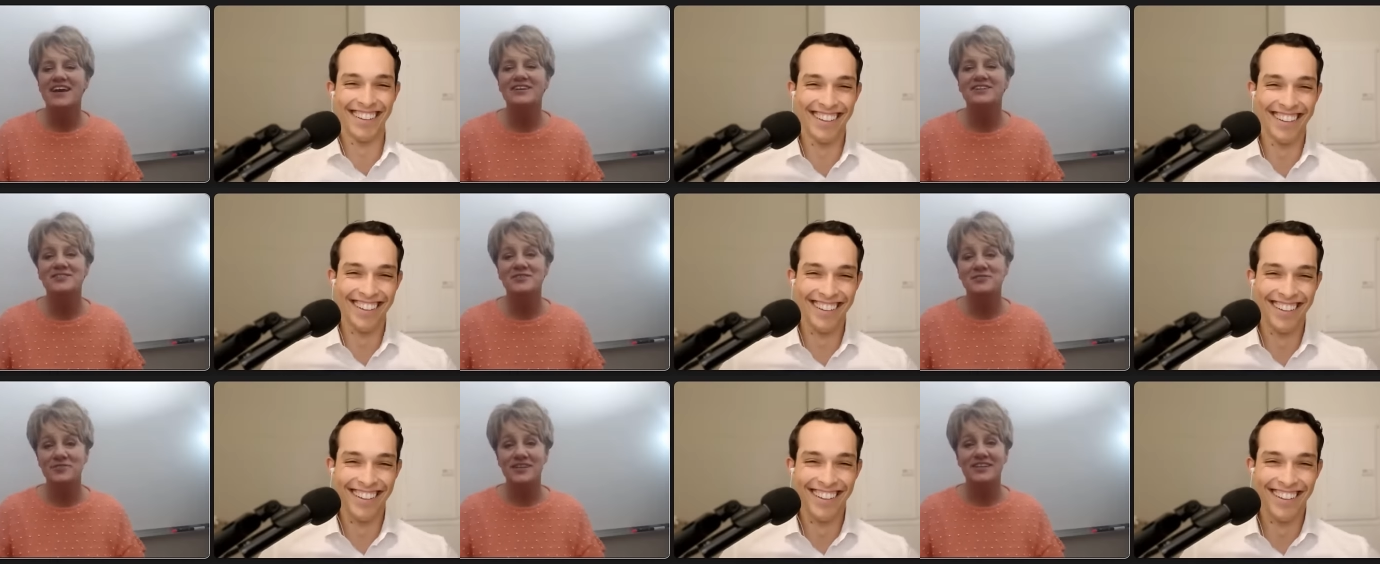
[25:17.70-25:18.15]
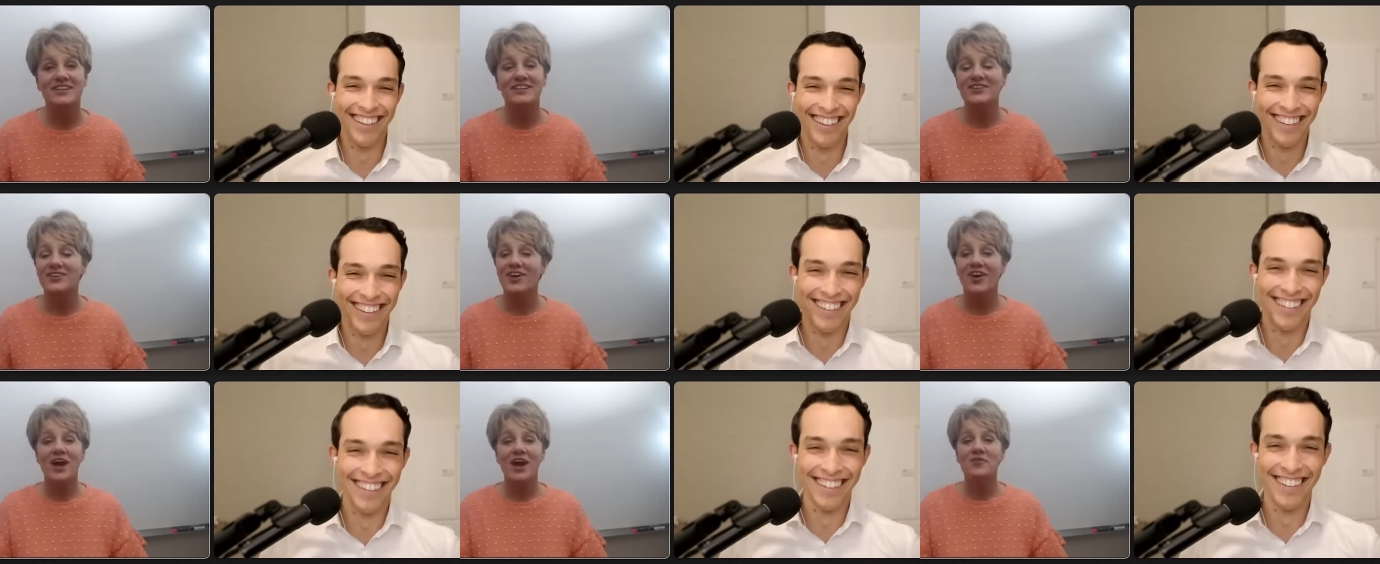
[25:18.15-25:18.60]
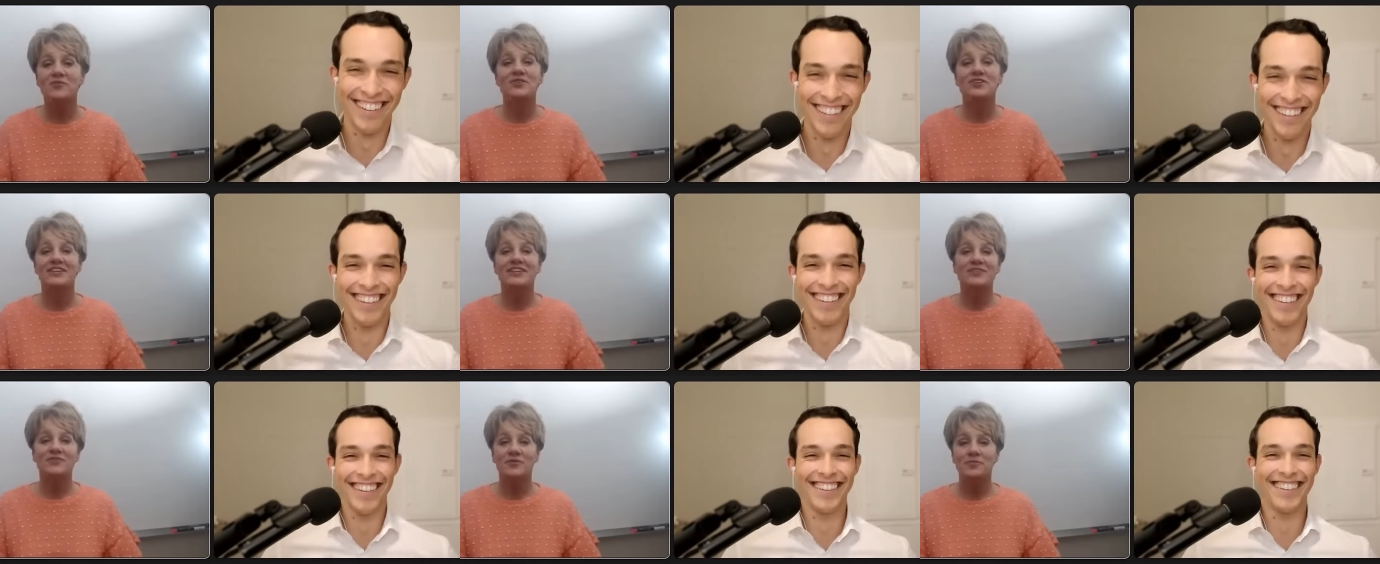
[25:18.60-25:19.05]
Speaker 1: My husband, you know, I
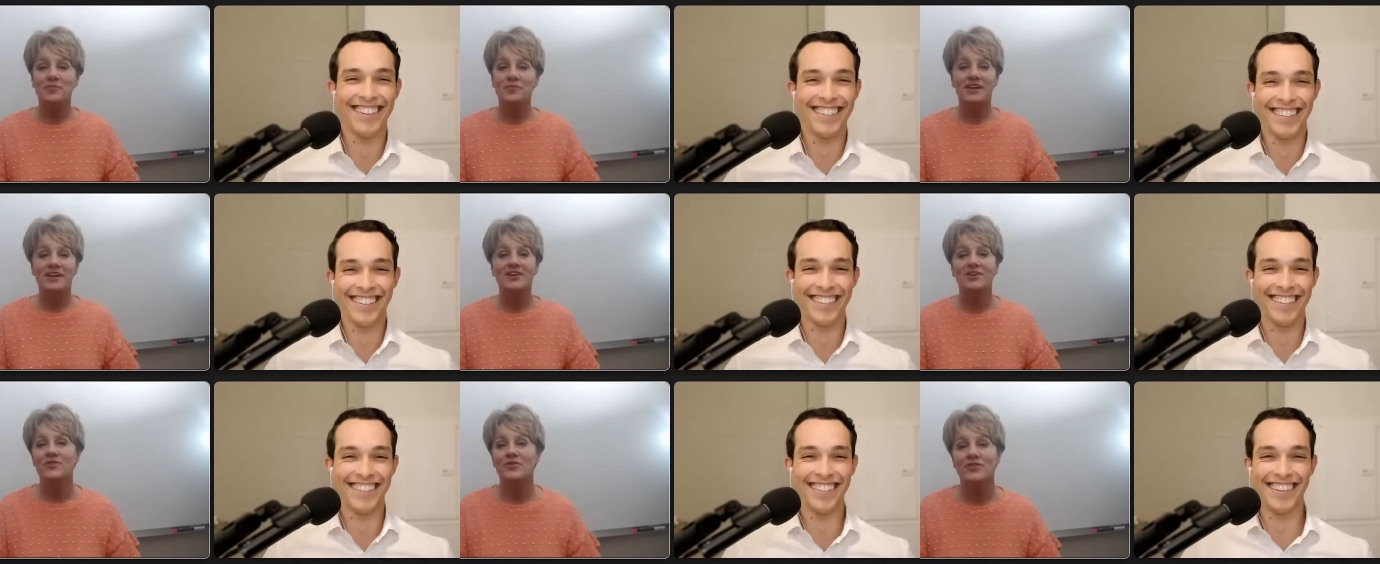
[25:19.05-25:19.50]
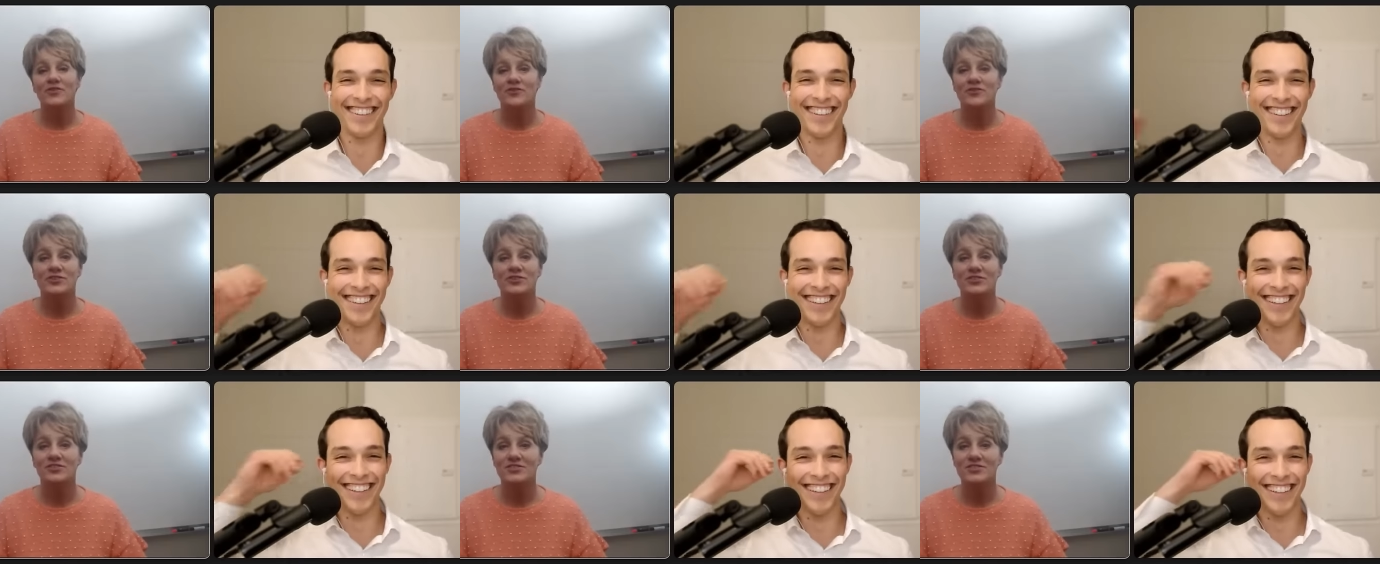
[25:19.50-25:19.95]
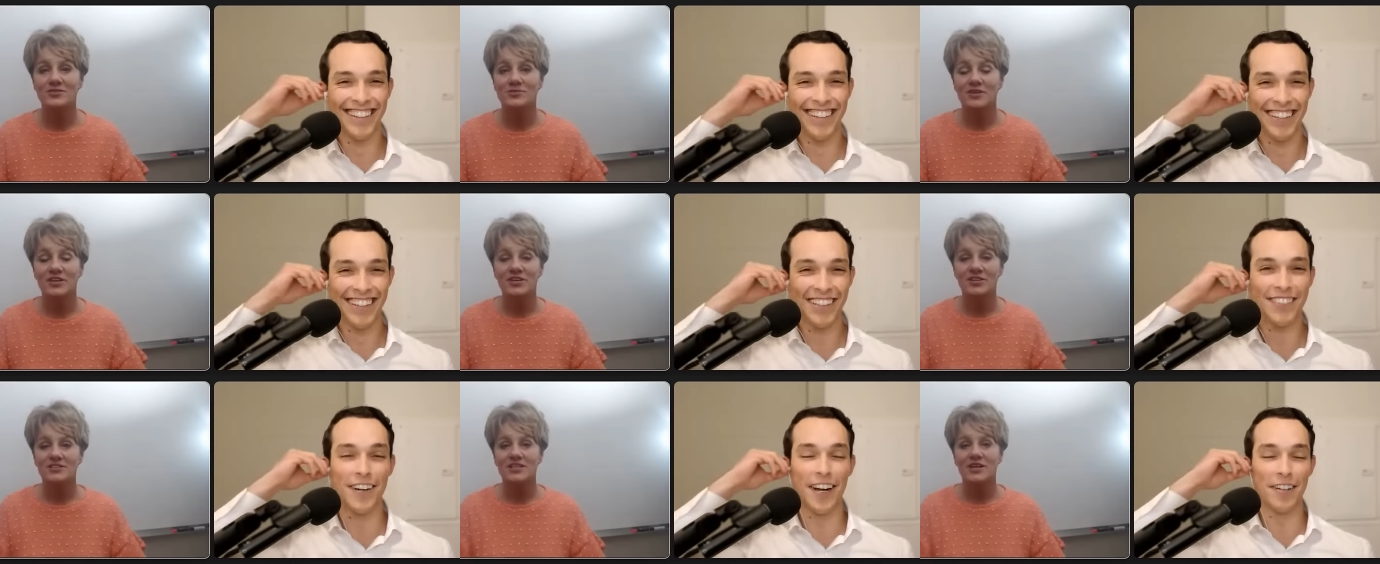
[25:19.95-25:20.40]
wouldn't even pay you at first
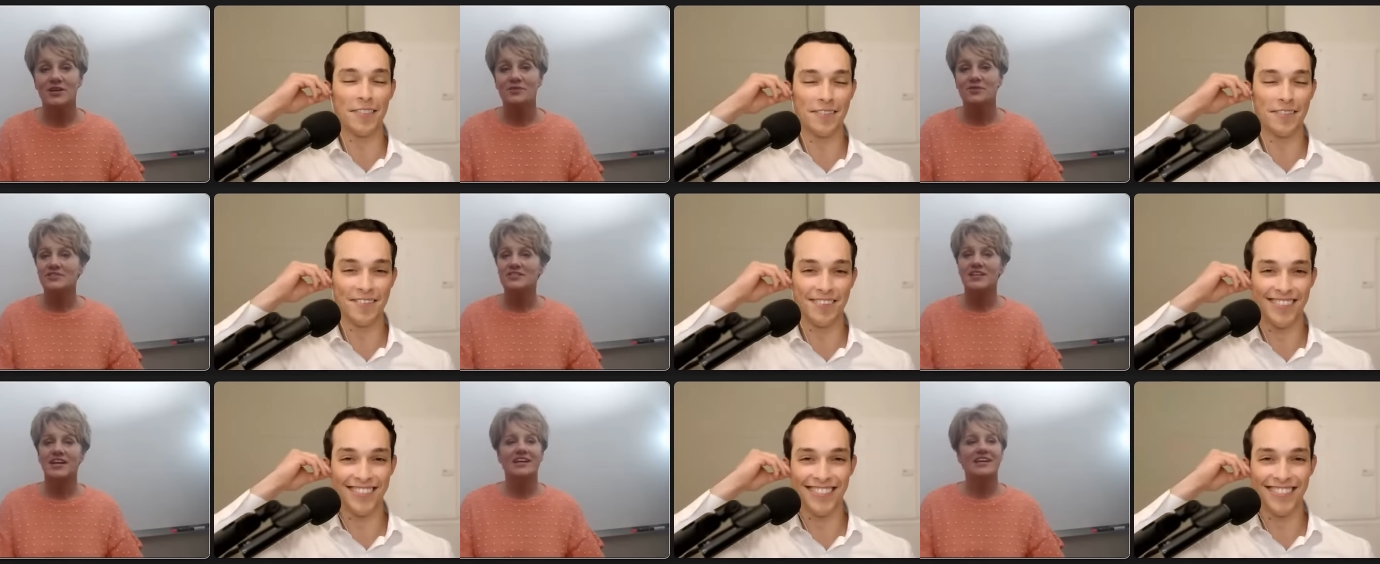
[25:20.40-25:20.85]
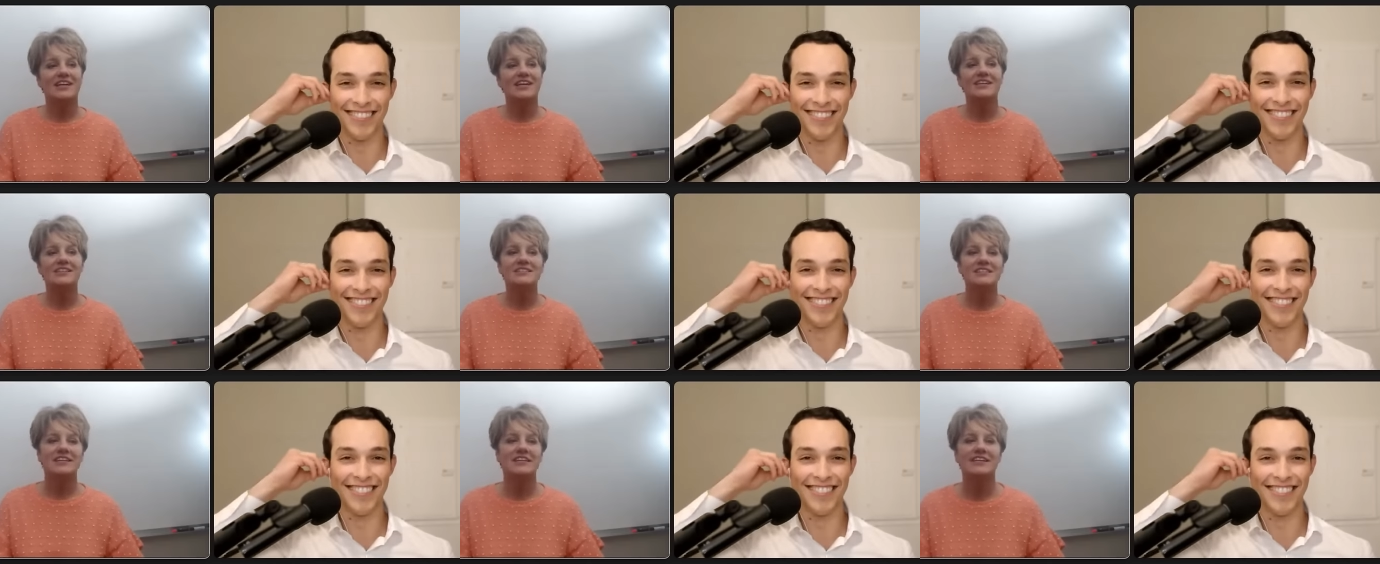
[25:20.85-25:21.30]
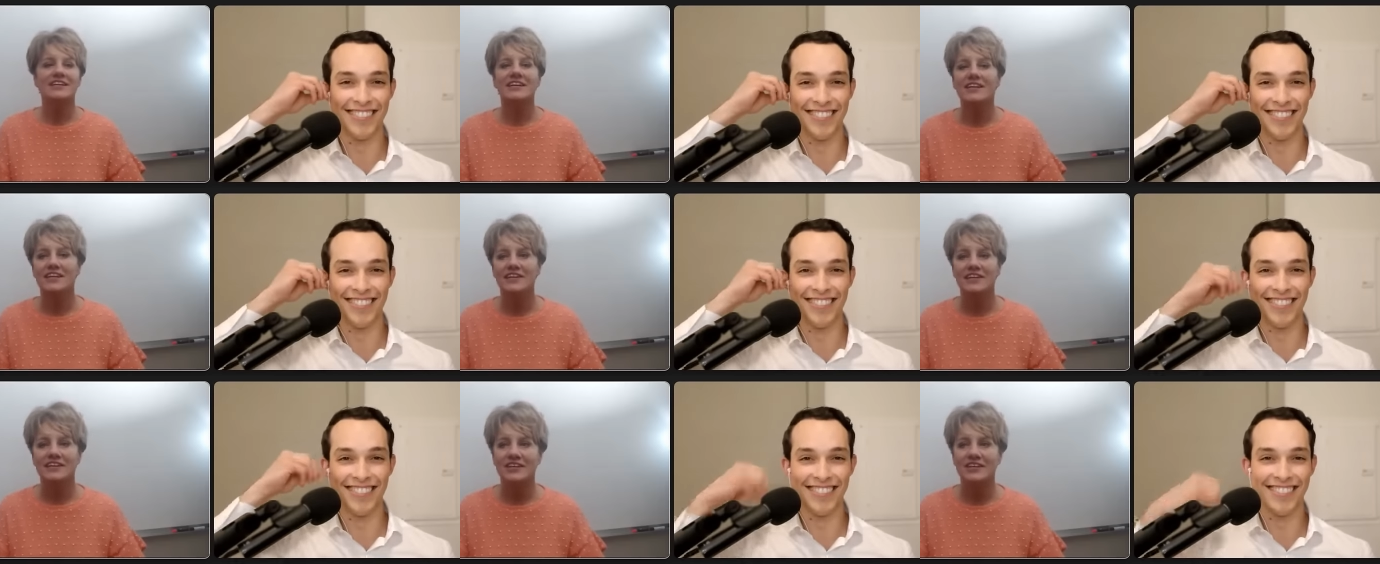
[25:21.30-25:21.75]
because right. I was like, he's a
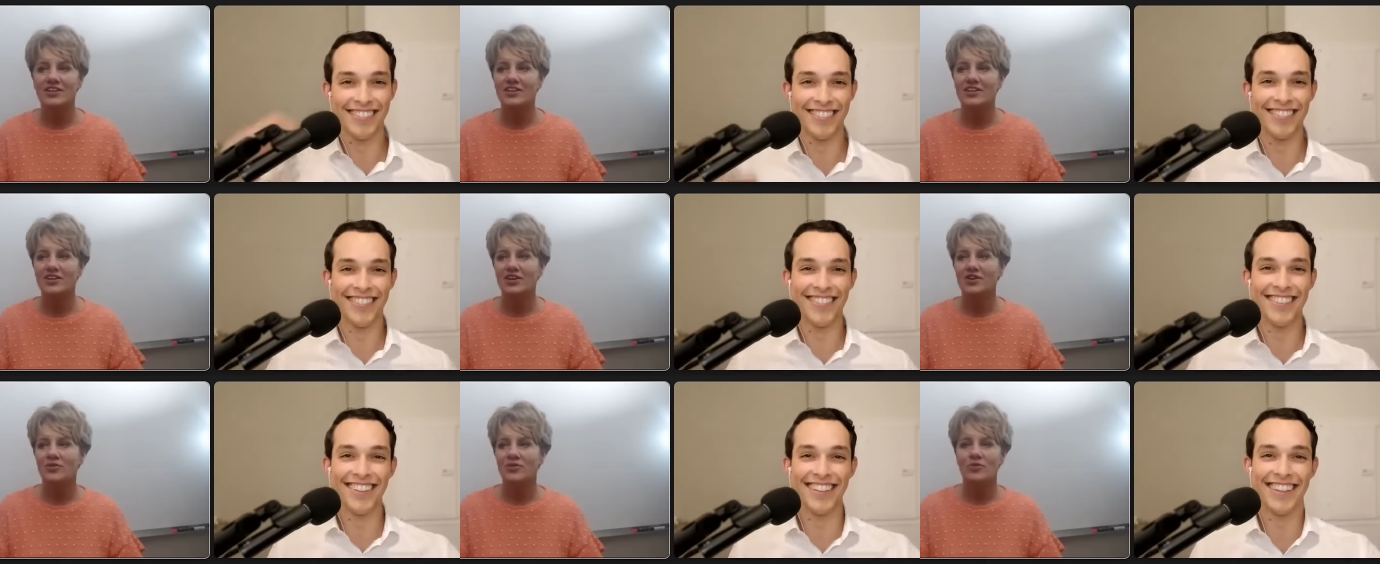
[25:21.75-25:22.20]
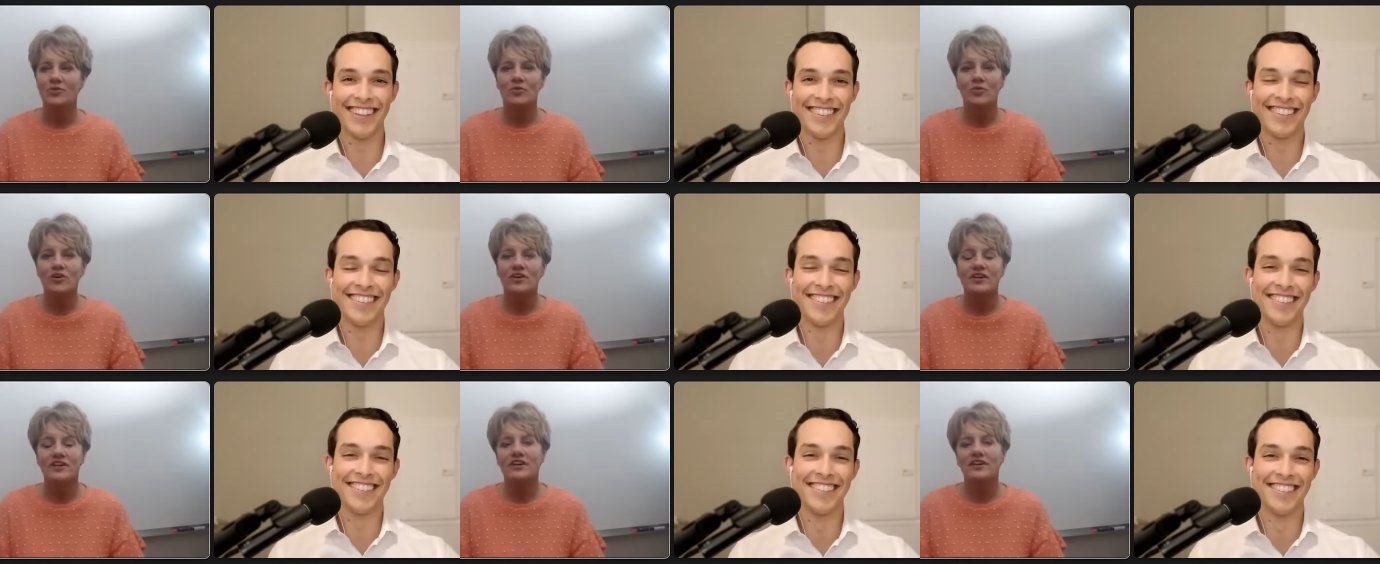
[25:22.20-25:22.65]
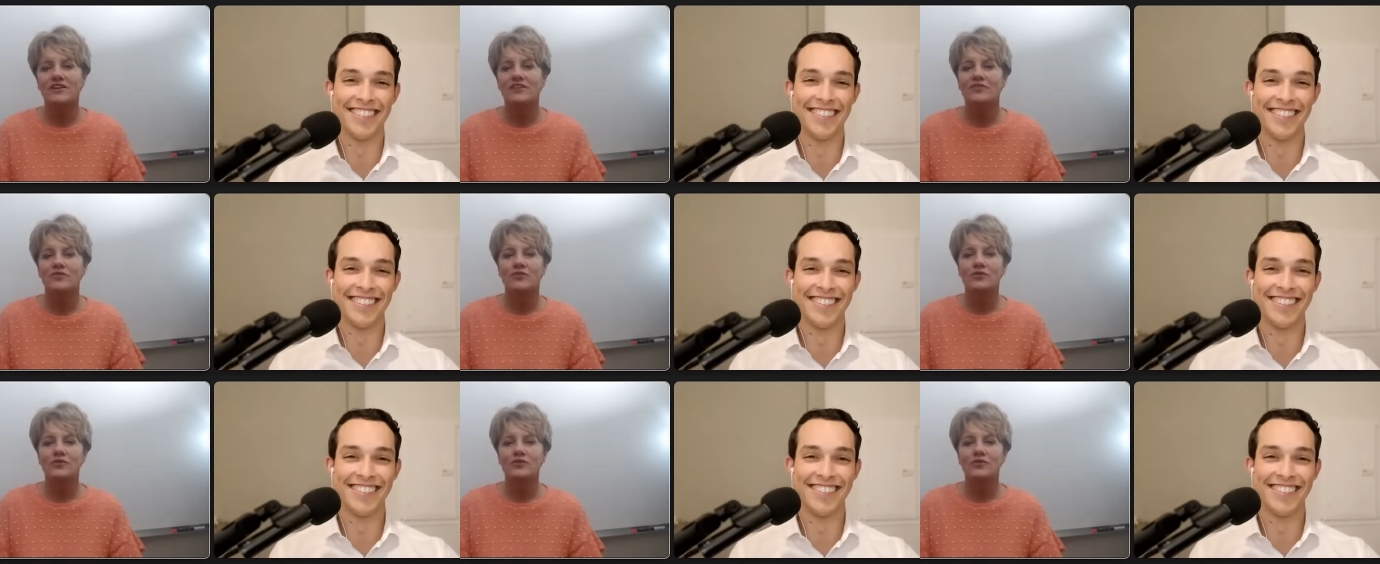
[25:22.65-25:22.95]
kid, you know, and mm. what if?